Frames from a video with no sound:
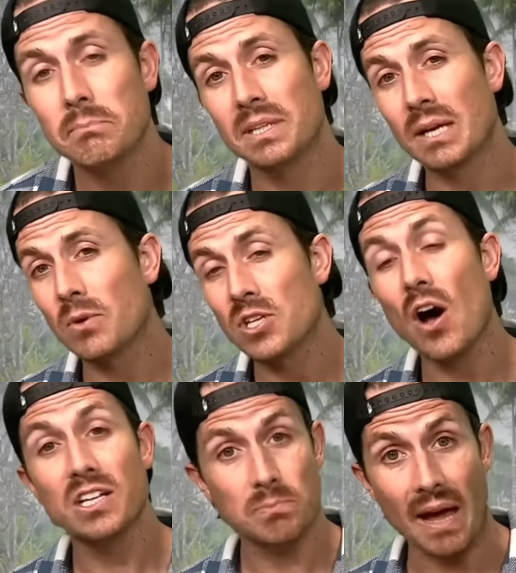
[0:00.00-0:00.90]
But they were
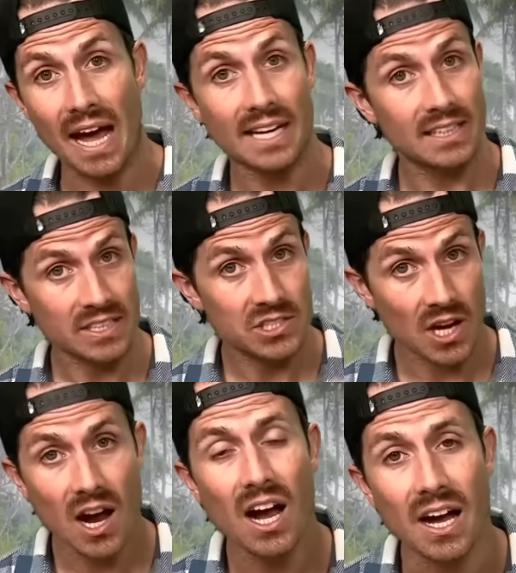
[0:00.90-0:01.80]
not as bad, at least
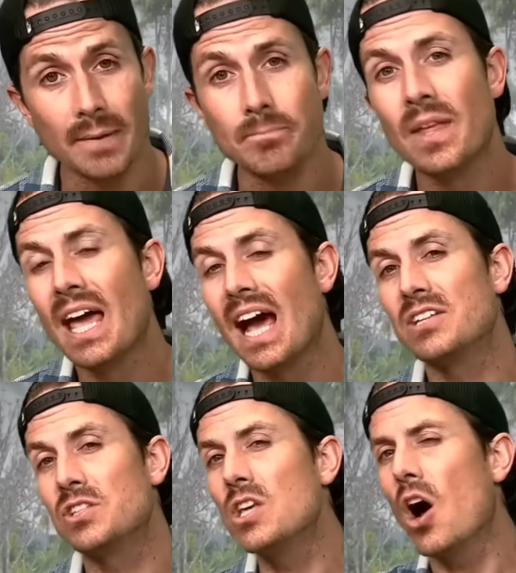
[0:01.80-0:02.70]
to An,
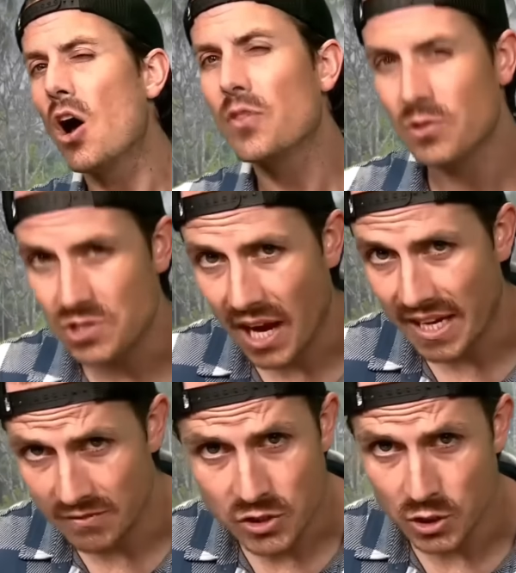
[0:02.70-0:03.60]
as the other
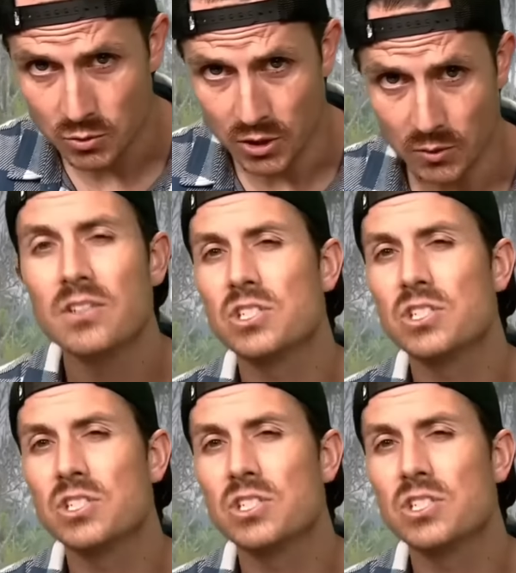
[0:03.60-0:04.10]
side of Kuru.